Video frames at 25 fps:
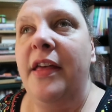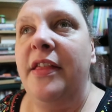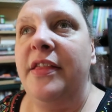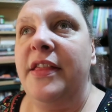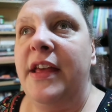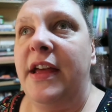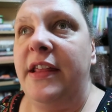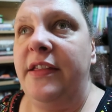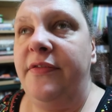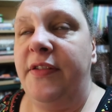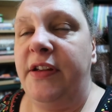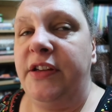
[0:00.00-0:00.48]

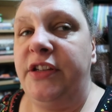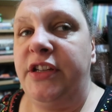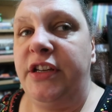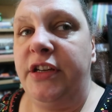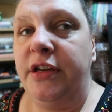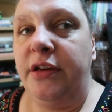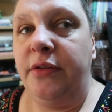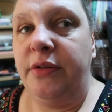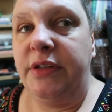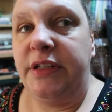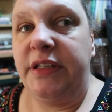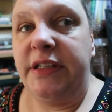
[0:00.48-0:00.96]
that fact she
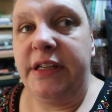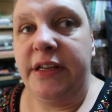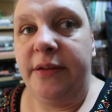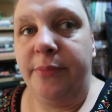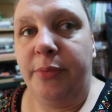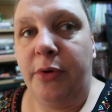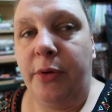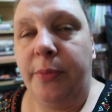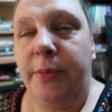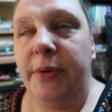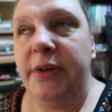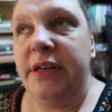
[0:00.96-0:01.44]
didn't go to
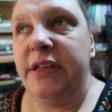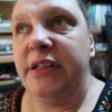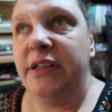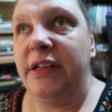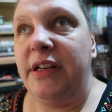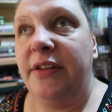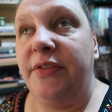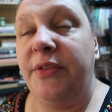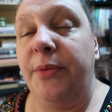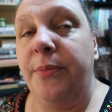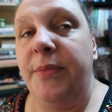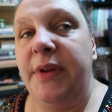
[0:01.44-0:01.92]
sleep properly
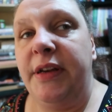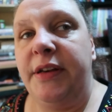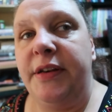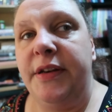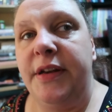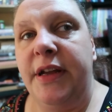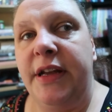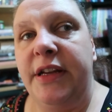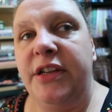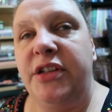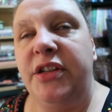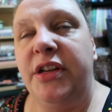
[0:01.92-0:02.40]
until after
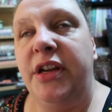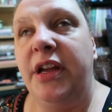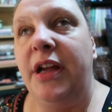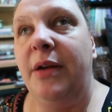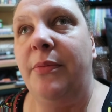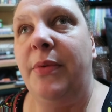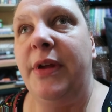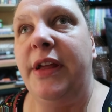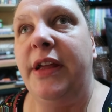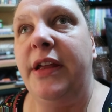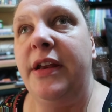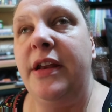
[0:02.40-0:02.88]
midnight she
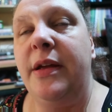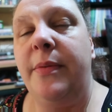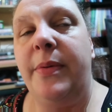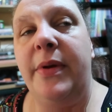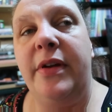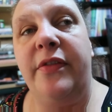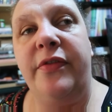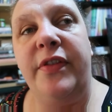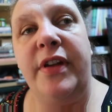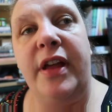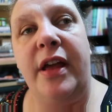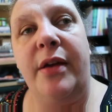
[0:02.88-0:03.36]
kept waking up
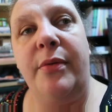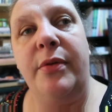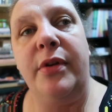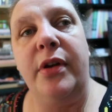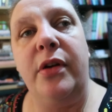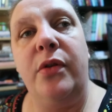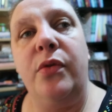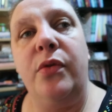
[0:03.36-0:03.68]
every hour and